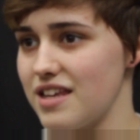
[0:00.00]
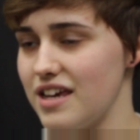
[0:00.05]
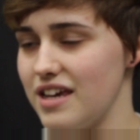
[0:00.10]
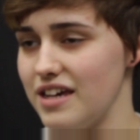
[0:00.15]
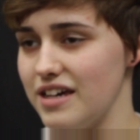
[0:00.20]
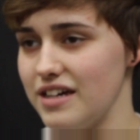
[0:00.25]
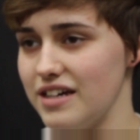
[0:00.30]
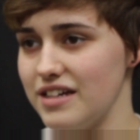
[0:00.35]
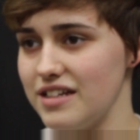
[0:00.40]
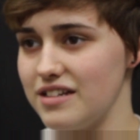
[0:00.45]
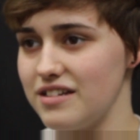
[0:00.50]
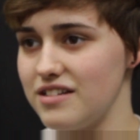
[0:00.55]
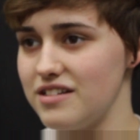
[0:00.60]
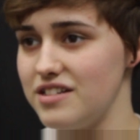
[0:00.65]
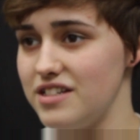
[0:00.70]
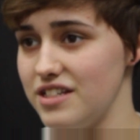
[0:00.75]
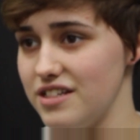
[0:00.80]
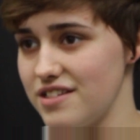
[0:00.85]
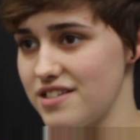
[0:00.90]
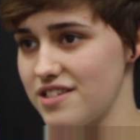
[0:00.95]
and
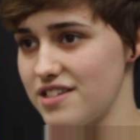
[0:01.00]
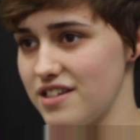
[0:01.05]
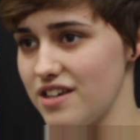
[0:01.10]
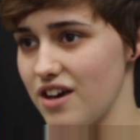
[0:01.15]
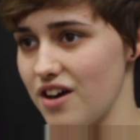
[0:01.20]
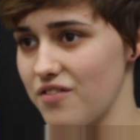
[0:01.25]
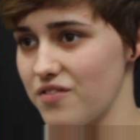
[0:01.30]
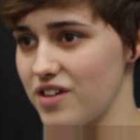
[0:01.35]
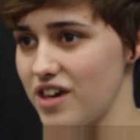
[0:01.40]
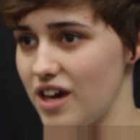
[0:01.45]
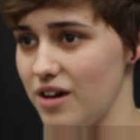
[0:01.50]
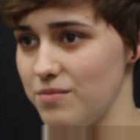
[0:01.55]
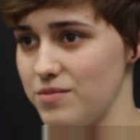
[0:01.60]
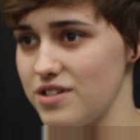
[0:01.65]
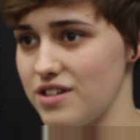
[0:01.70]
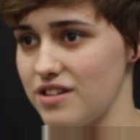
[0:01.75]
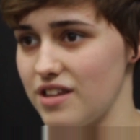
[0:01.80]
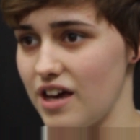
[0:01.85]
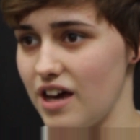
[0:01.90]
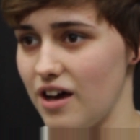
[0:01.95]
DCF came
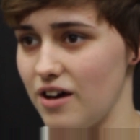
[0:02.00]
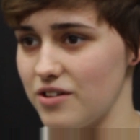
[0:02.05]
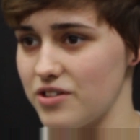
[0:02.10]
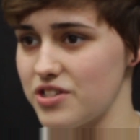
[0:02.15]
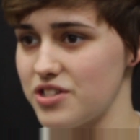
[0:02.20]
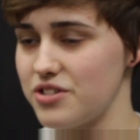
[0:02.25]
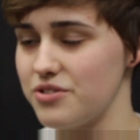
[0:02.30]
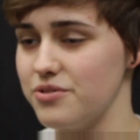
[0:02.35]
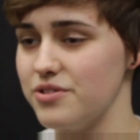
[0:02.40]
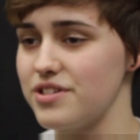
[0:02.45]
to the house to